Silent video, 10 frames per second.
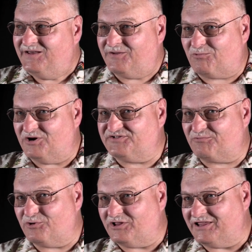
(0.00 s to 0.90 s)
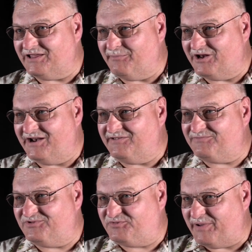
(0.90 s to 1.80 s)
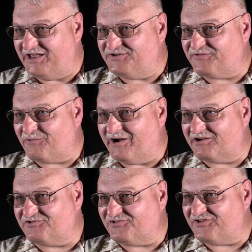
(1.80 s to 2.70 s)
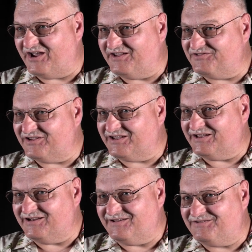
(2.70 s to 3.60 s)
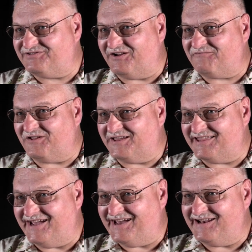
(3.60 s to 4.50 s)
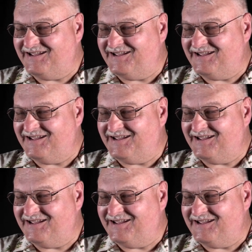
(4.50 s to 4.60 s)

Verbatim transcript: There was really limited space for exercising and stuff like that.